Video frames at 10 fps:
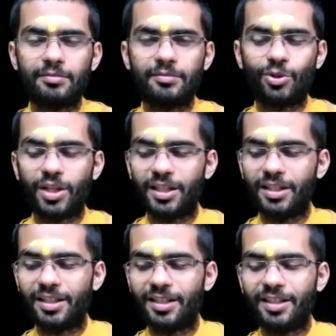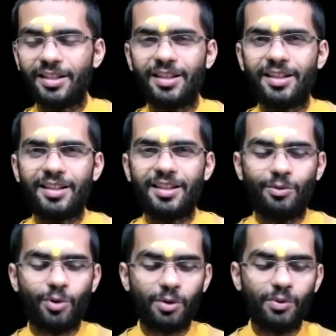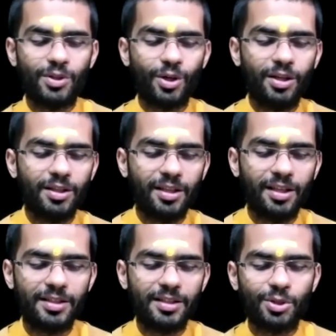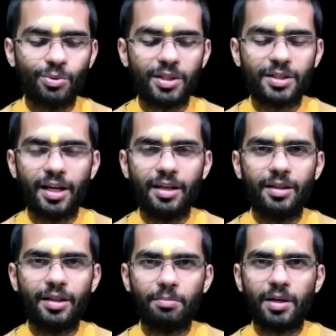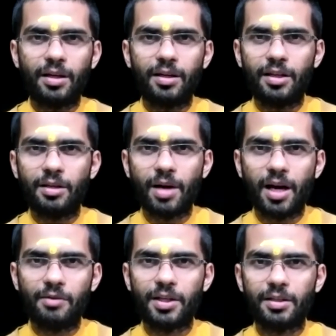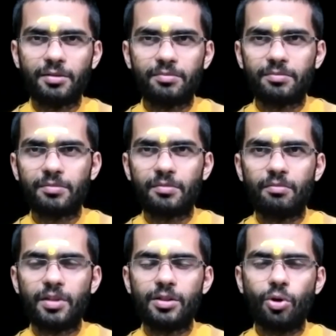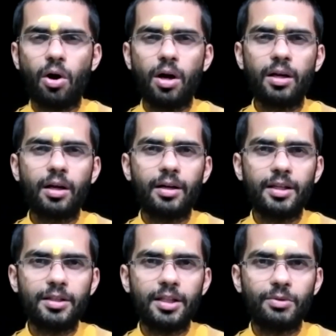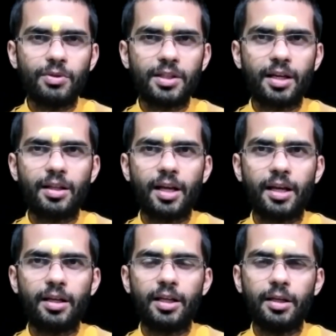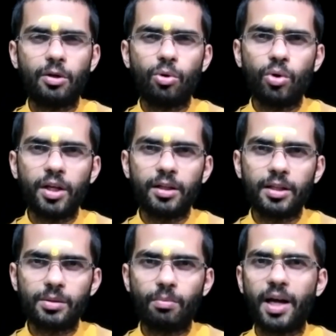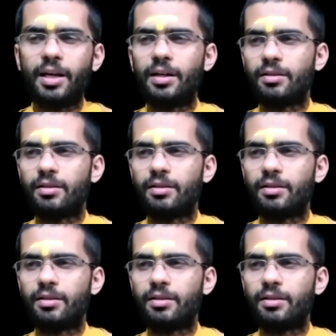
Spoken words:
Okay. What we saw in 6th verse, right? Darpana abhava. Means all conditionings which are there, including this mind.